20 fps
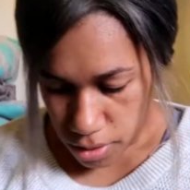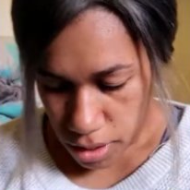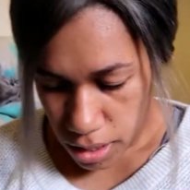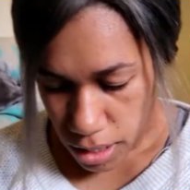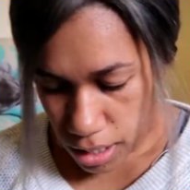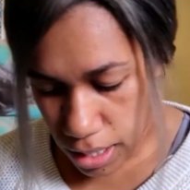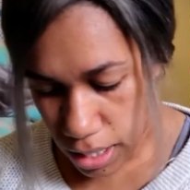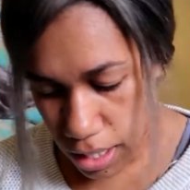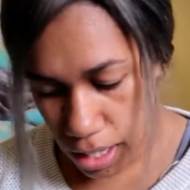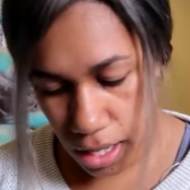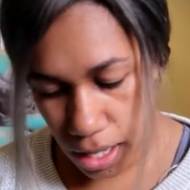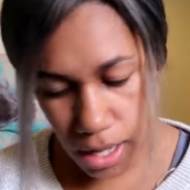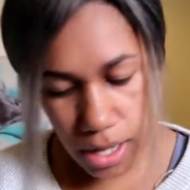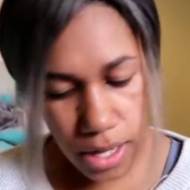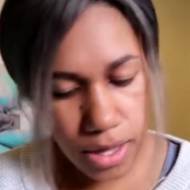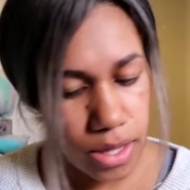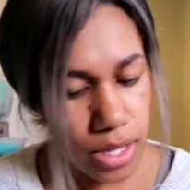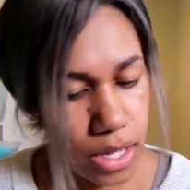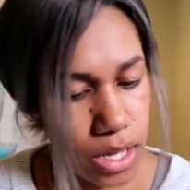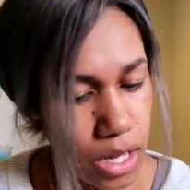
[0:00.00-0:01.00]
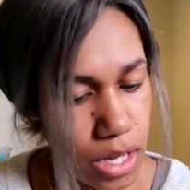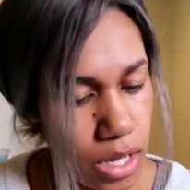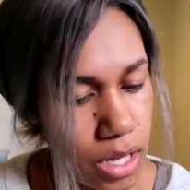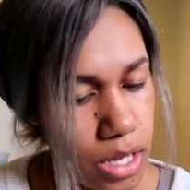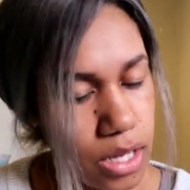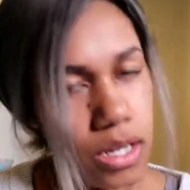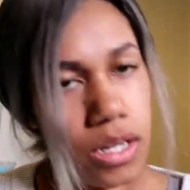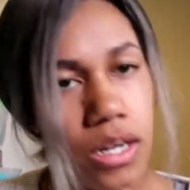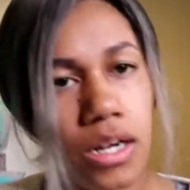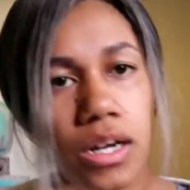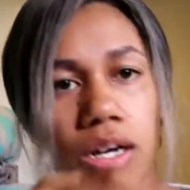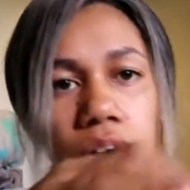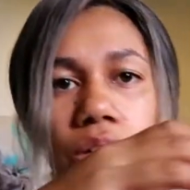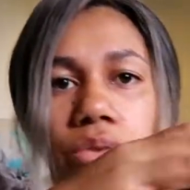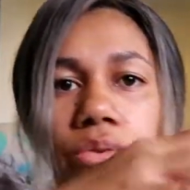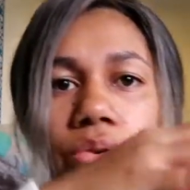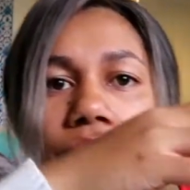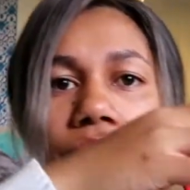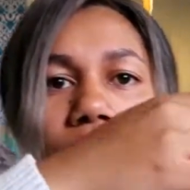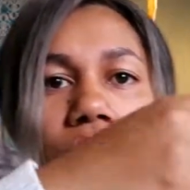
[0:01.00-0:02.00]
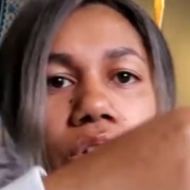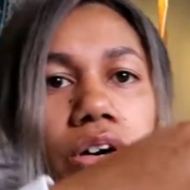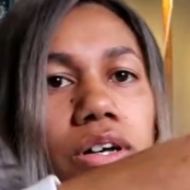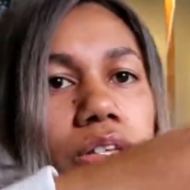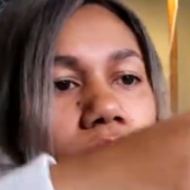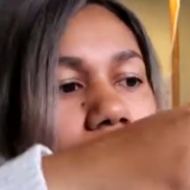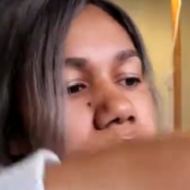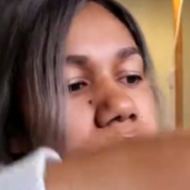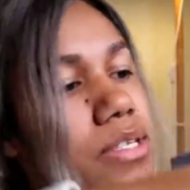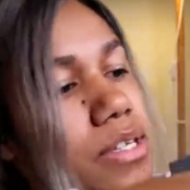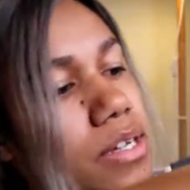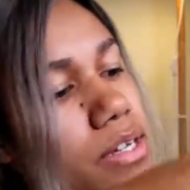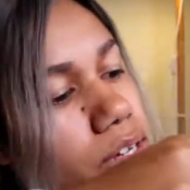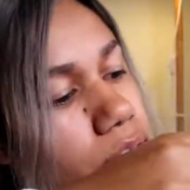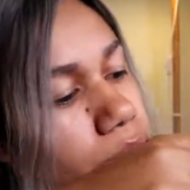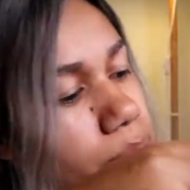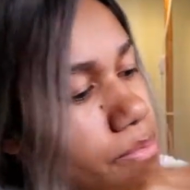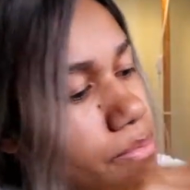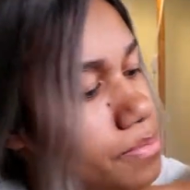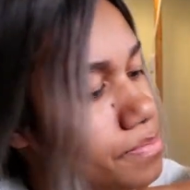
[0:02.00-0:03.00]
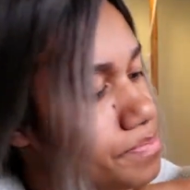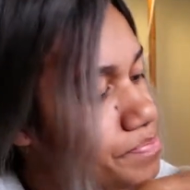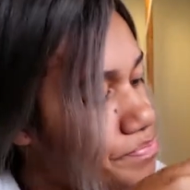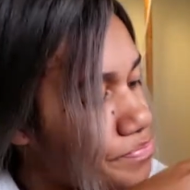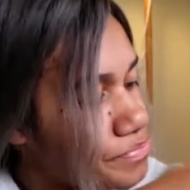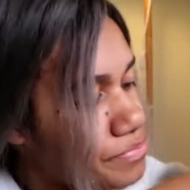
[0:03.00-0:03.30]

And then we've got some